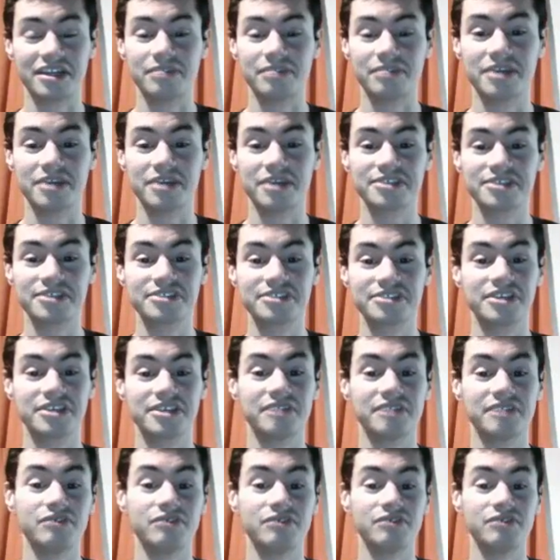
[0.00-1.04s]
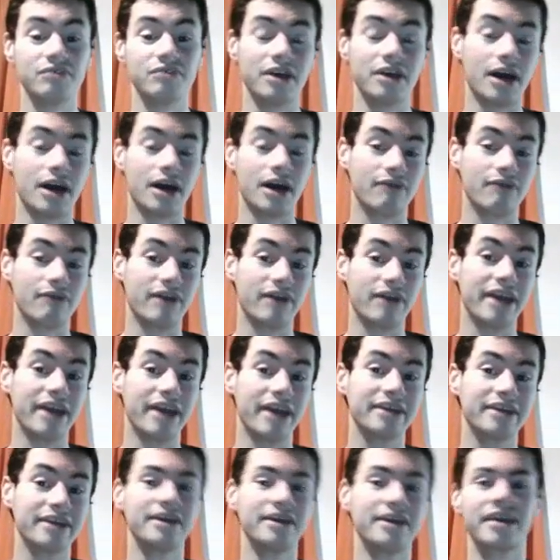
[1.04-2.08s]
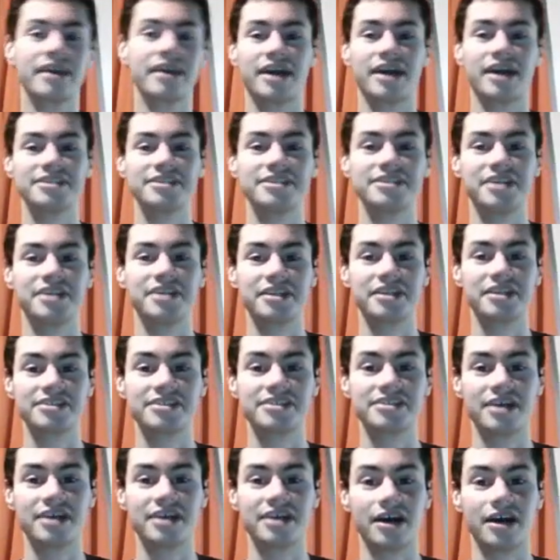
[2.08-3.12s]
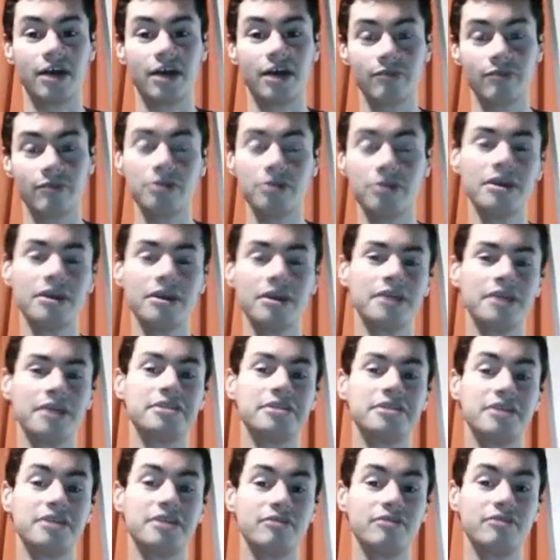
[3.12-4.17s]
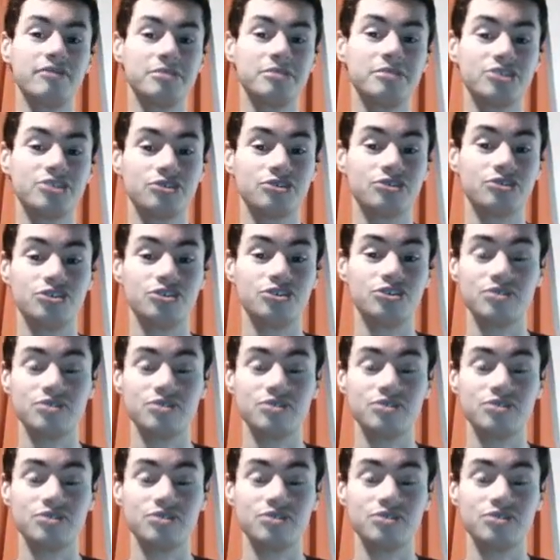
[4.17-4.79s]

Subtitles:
basis, and if you find content like this helpful, then definitely be sure to